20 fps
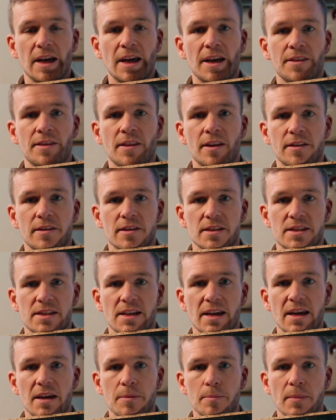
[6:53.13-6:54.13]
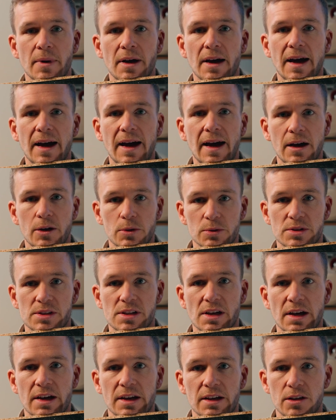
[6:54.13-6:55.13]
in the same
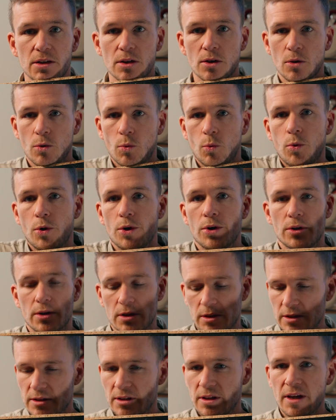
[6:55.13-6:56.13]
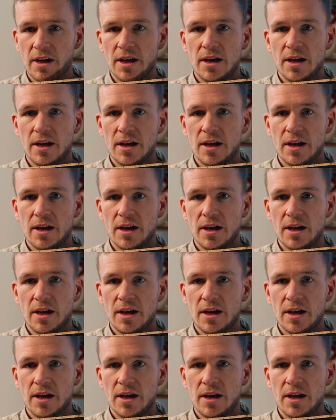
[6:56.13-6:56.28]
outside world,